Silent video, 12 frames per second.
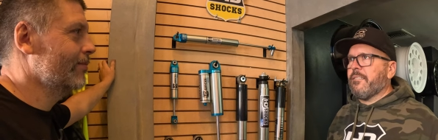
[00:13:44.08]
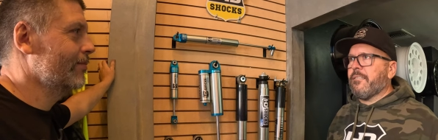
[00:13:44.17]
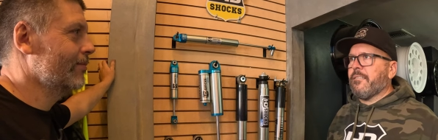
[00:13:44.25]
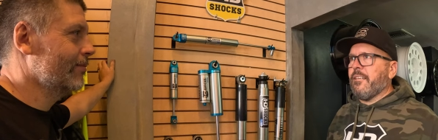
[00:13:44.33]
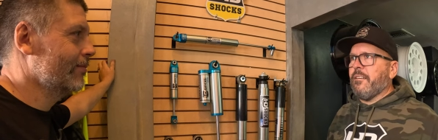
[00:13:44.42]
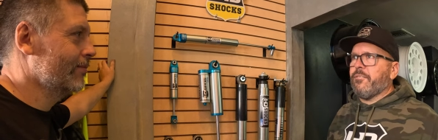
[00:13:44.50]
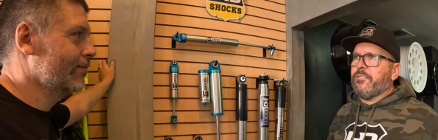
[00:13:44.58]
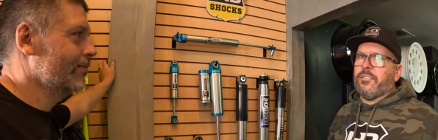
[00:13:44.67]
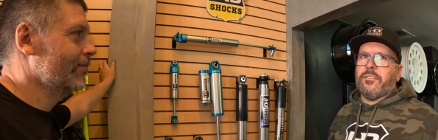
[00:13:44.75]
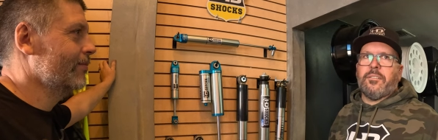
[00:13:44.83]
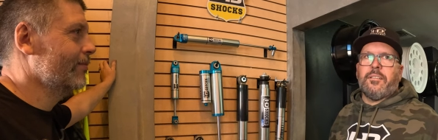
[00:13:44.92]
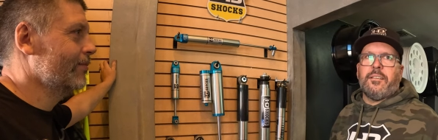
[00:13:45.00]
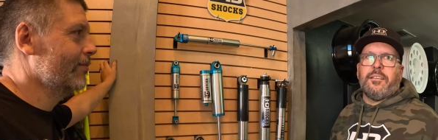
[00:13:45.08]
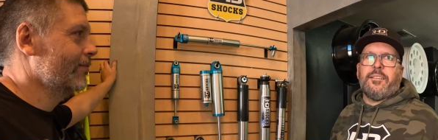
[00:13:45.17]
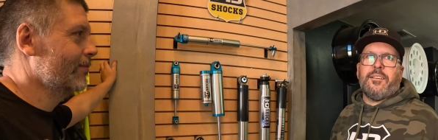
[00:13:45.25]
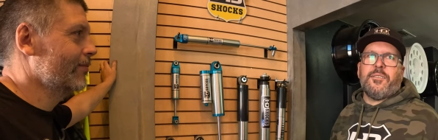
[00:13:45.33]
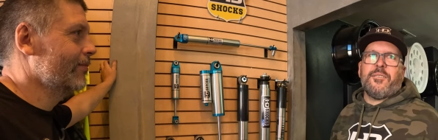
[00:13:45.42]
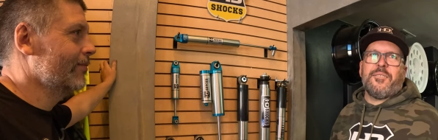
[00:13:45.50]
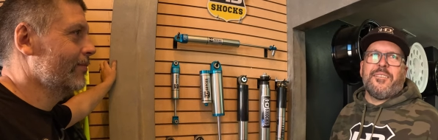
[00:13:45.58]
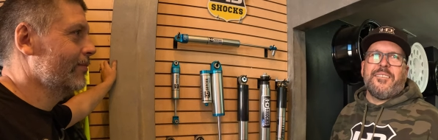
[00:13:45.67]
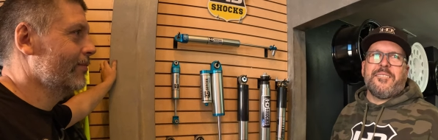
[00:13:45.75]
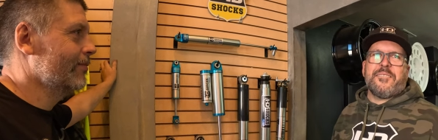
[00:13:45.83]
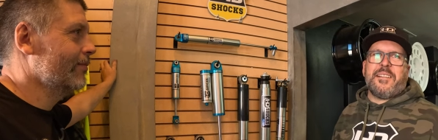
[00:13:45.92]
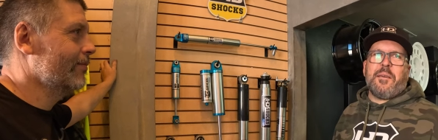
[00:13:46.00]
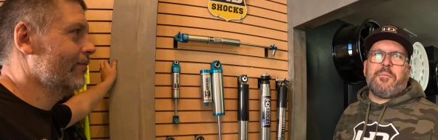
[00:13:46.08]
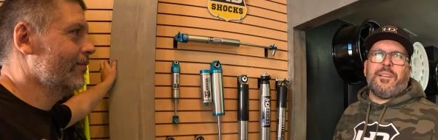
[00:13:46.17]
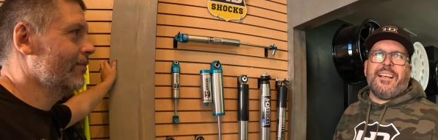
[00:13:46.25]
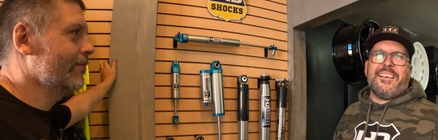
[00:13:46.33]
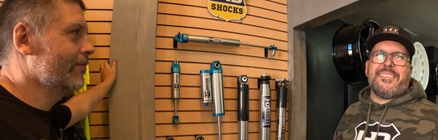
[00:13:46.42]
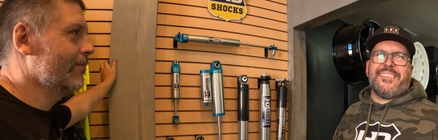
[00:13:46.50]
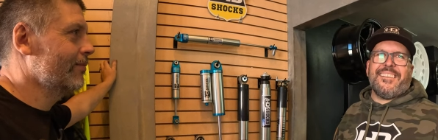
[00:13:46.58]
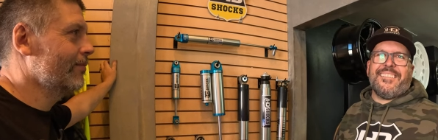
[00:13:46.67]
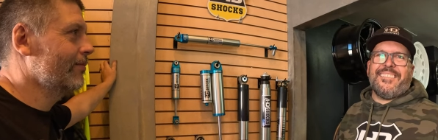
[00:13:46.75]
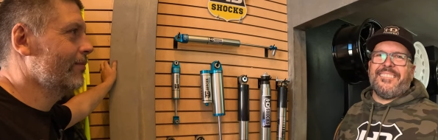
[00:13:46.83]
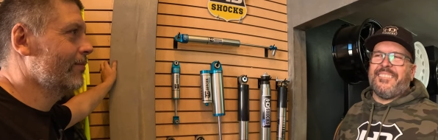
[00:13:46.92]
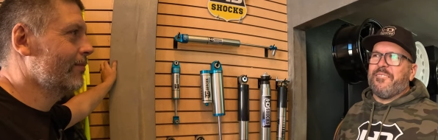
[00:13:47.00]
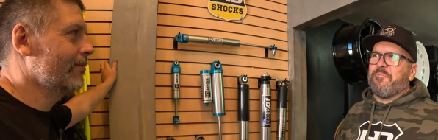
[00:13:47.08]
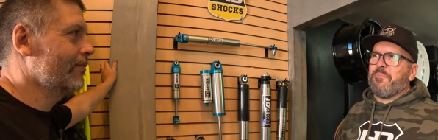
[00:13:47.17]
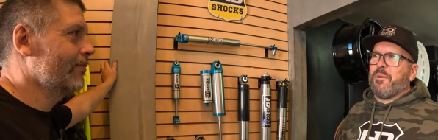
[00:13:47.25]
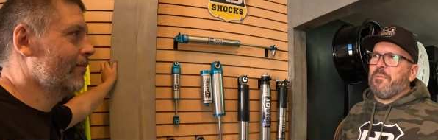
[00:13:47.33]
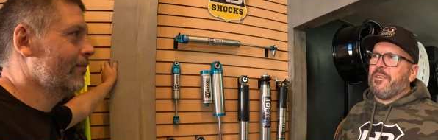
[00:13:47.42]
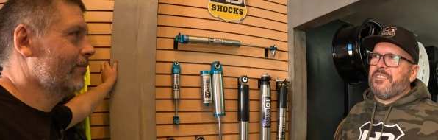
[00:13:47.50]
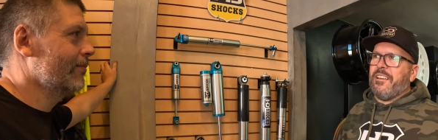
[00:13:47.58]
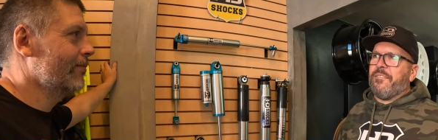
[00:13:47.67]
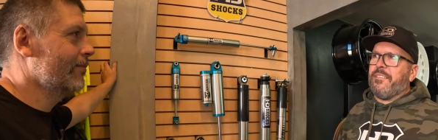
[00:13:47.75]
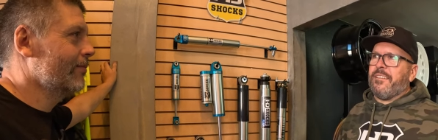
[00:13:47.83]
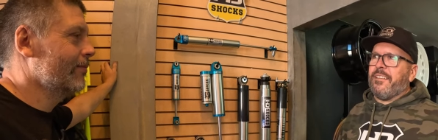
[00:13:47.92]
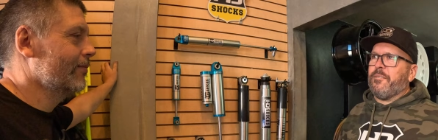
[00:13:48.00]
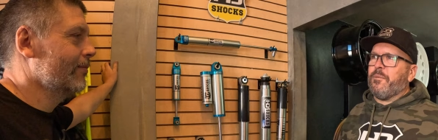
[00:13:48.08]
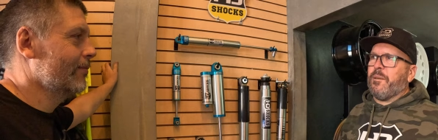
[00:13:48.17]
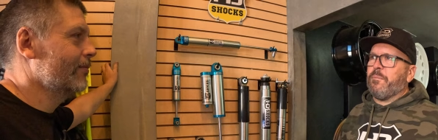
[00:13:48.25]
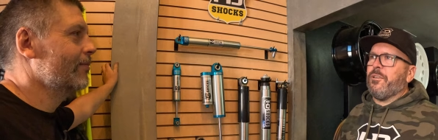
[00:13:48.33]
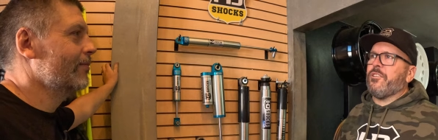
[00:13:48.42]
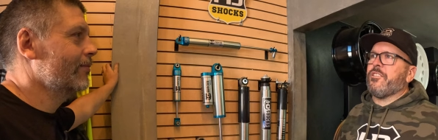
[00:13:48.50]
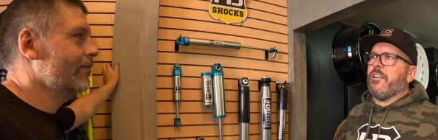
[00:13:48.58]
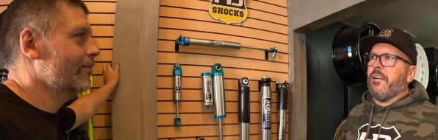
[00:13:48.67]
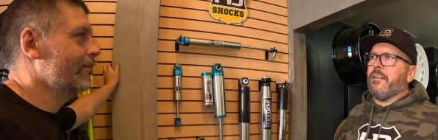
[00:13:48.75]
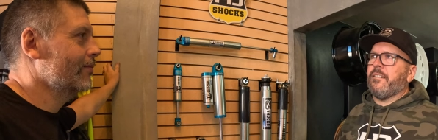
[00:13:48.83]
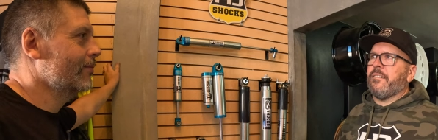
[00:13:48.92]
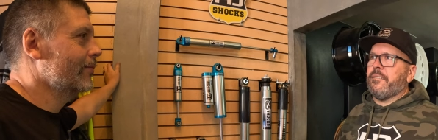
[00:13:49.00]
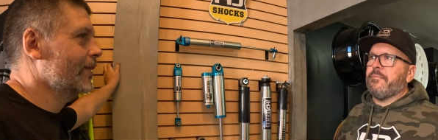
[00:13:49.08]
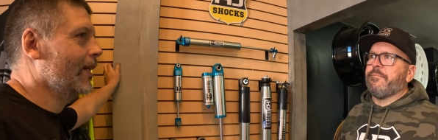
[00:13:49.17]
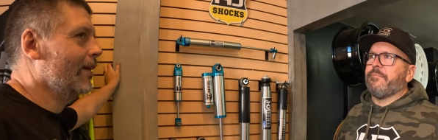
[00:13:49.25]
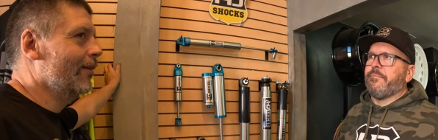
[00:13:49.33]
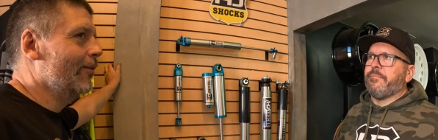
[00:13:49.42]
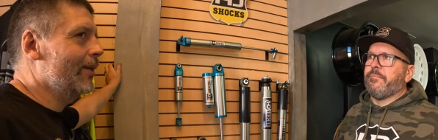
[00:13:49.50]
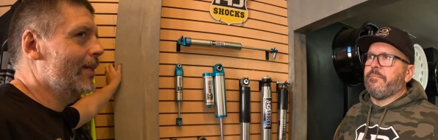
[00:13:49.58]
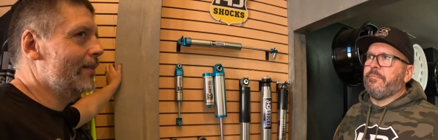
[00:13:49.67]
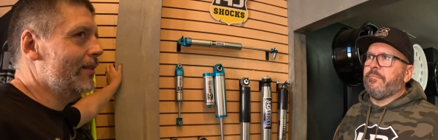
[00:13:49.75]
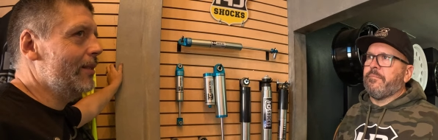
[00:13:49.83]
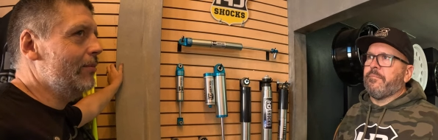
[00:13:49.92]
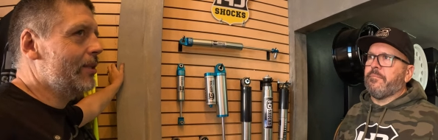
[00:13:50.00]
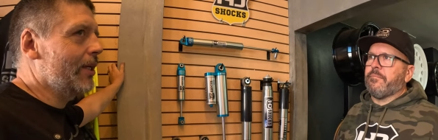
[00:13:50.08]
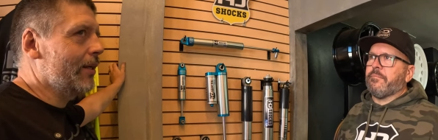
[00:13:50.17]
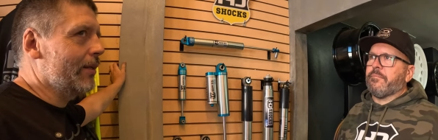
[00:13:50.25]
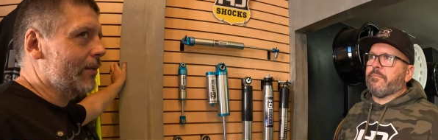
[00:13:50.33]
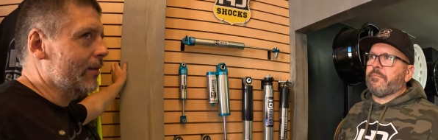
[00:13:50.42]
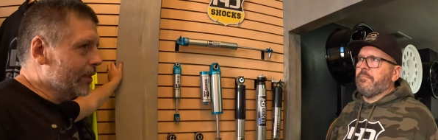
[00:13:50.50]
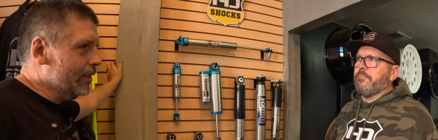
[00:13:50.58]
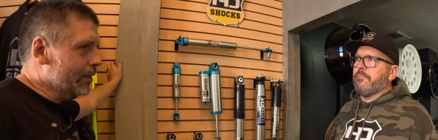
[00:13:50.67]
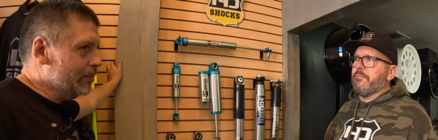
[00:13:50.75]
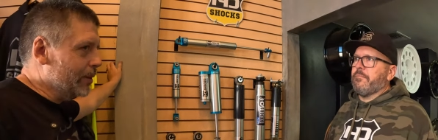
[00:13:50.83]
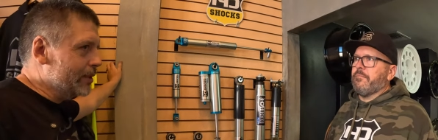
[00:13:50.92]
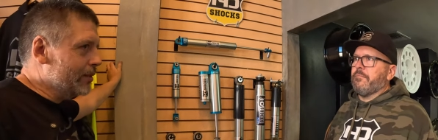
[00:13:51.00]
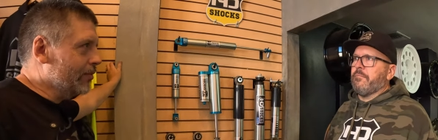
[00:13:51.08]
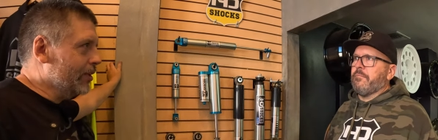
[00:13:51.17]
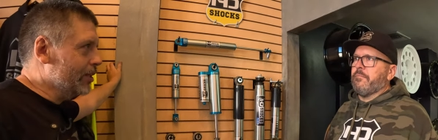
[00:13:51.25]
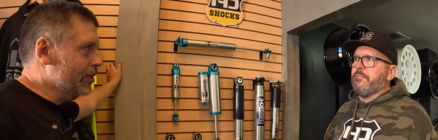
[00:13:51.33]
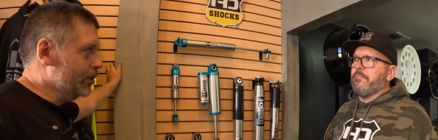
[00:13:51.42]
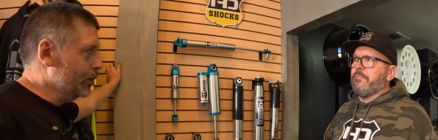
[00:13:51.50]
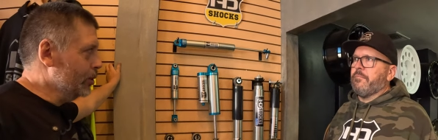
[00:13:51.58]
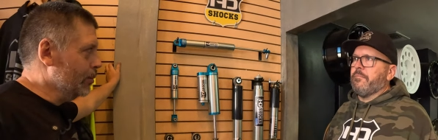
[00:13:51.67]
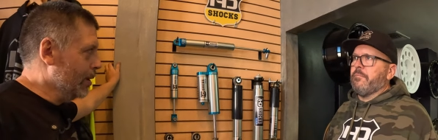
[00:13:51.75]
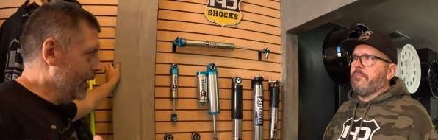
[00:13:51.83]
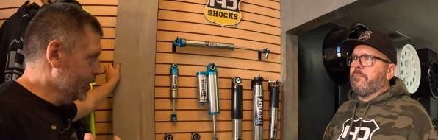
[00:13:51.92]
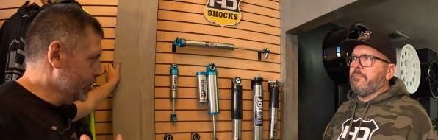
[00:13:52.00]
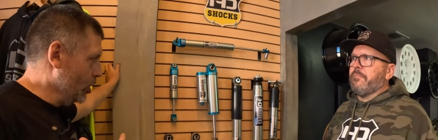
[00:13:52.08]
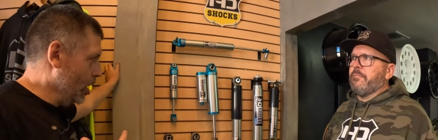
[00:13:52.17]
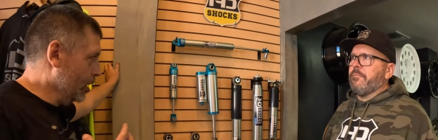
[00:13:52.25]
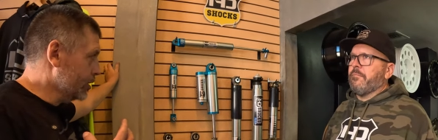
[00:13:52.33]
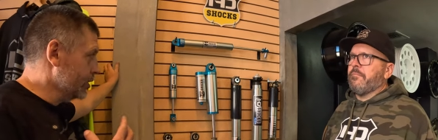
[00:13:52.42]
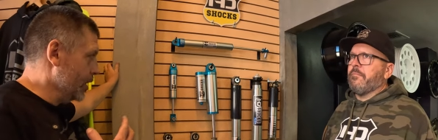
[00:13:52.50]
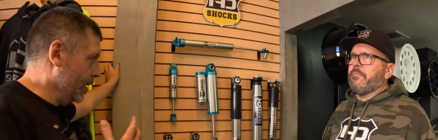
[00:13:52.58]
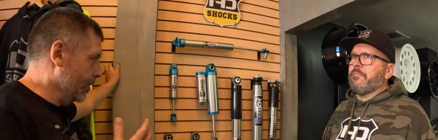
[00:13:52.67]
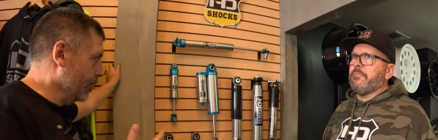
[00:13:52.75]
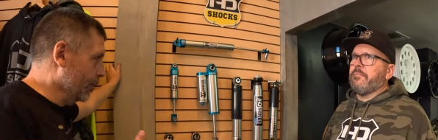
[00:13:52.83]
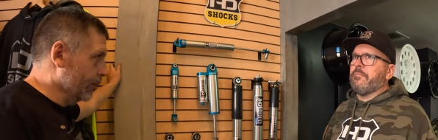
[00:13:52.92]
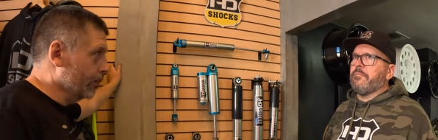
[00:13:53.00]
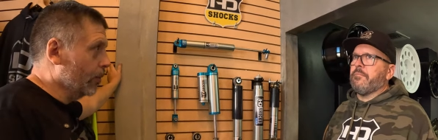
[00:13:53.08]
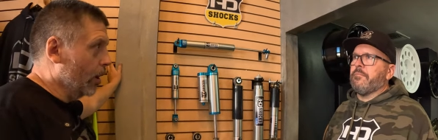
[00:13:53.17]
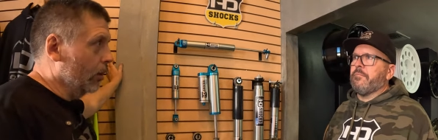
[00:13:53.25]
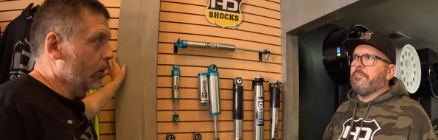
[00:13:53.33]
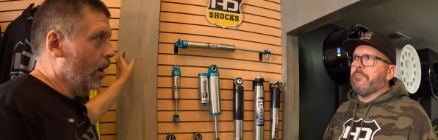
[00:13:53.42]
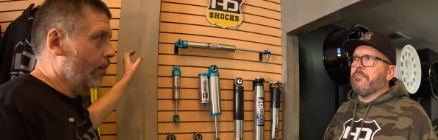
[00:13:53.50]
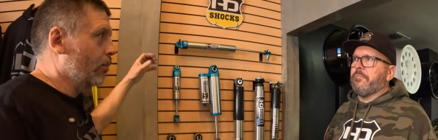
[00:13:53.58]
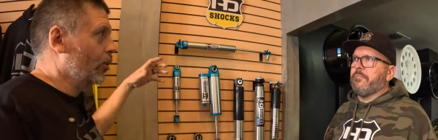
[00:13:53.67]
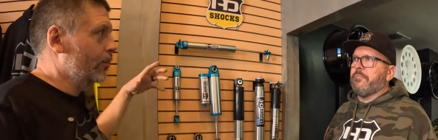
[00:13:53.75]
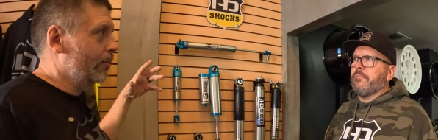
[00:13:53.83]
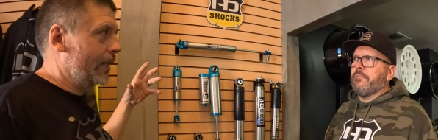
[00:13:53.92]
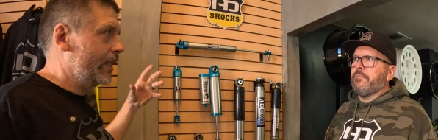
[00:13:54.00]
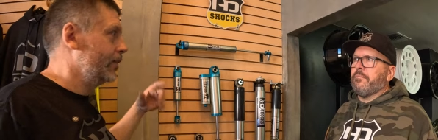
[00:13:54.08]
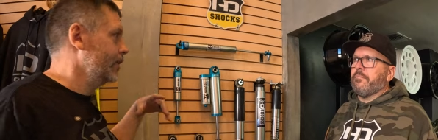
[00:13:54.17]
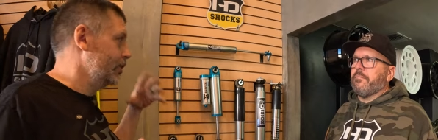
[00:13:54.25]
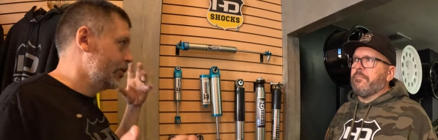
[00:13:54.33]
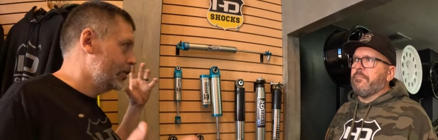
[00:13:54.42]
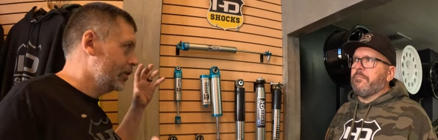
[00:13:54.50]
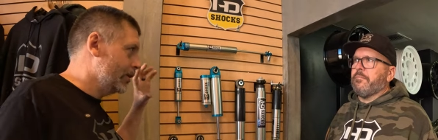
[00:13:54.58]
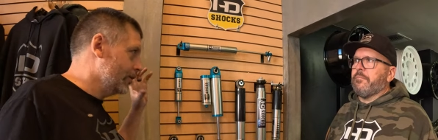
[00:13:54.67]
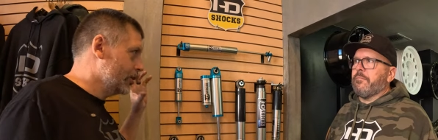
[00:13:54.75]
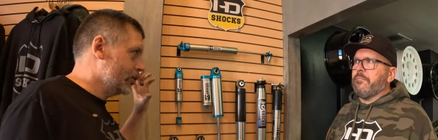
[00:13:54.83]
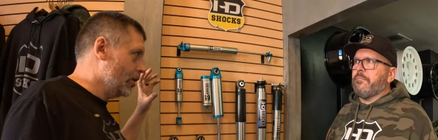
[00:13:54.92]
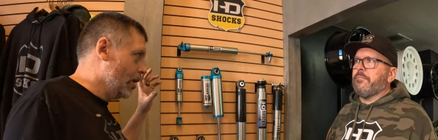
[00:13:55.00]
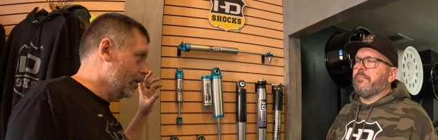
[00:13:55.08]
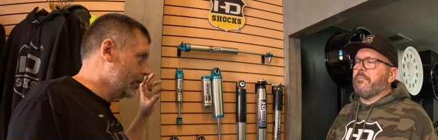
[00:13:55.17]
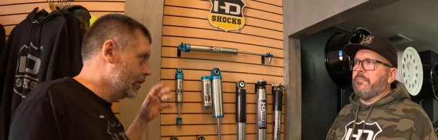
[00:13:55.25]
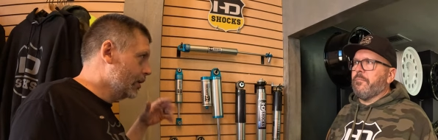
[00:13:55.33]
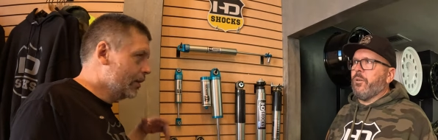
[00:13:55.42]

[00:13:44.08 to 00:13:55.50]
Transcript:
Speaker 1: and stuff. So they're stabilizing pretty much everything that we could put a shock on. Well, it
Speaker 2: seems like an expensive thing to do to buy shocks that are a lot more money than a generic shock.